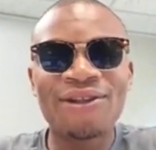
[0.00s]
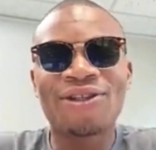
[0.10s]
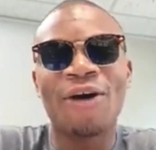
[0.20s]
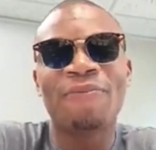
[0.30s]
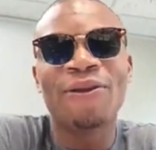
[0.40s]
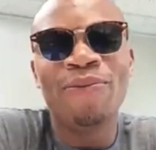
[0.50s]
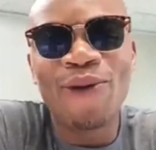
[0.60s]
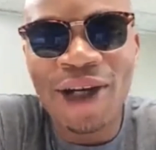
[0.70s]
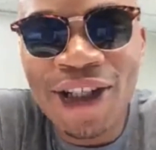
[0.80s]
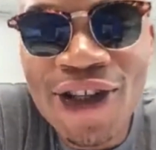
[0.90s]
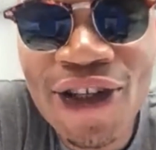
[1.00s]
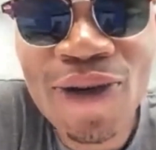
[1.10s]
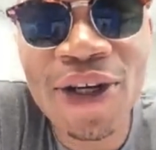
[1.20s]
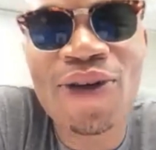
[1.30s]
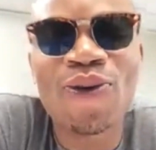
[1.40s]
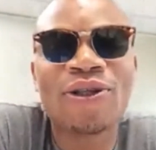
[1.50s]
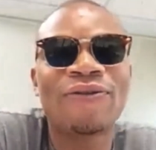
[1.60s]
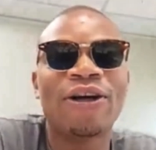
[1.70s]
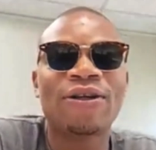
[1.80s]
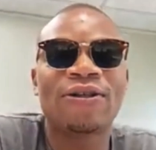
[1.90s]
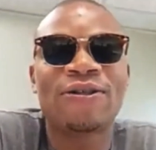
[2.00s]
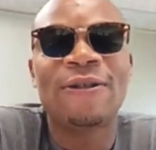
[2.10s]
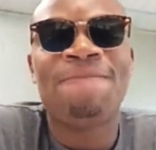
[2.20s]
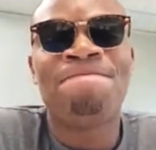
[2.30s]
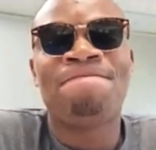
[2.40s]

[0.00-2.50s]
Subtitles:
top of the morning to you and yours, folks.